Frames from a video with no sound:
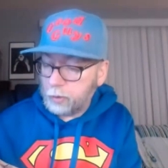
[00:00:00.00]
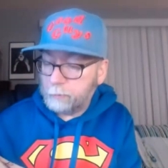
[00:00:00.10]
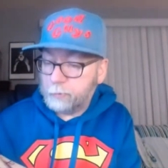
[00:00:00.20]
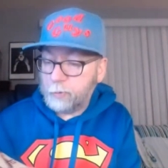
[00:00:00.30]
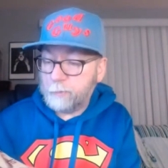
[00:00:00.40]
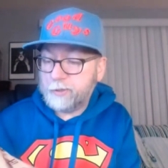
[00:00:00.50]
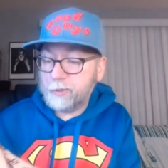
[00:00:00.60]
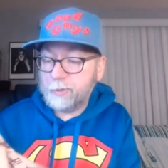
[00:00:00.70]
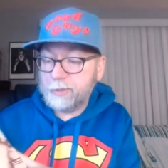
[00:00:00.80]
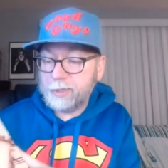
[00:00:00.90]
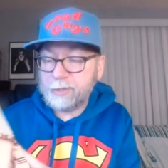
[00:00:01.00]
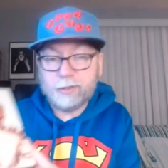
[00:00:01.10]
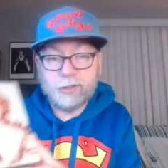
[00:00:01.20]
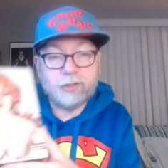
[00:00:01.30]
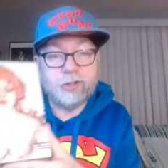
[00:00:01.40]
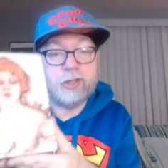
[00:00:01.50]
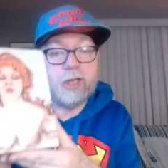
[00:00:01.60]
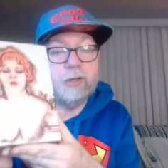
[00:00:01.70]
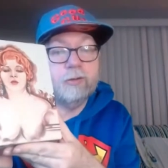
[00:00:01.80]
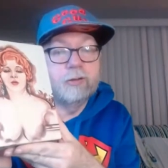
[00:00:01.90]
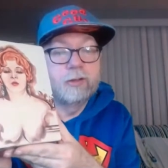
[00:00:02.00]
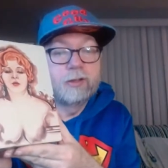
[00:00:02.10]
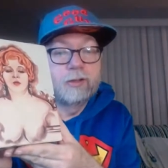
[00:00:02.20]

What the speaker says: her boobs there, but it's actually just a shadow.